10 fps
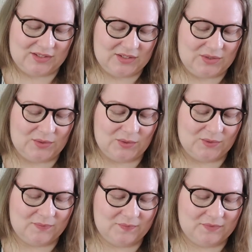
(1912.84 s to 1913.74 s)
too
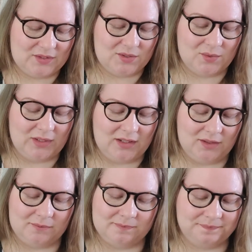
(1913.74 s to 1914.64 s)

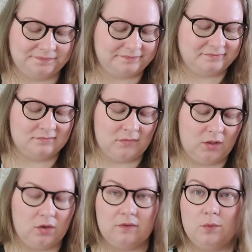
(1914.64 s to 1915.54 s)
little
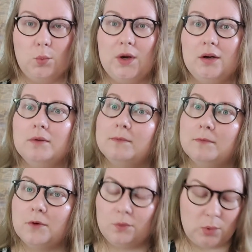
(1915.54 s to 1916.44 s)
of wear
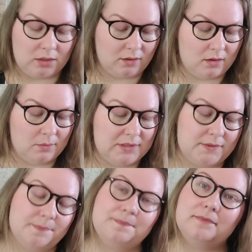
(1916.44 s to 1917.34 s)
for one garment.
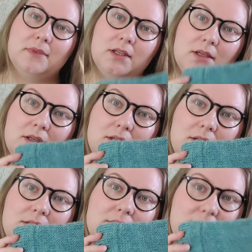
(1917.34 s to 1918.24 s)

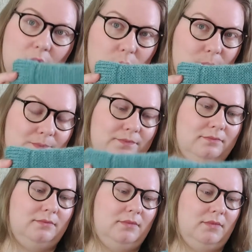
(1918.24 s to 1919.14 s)
So
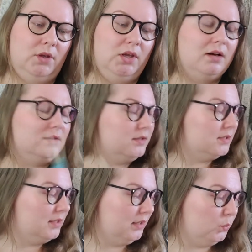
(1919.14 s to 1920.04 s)
the
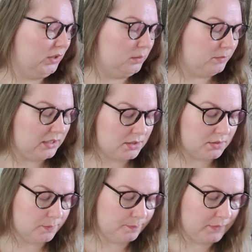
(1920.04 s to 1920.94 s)
yarns that we picked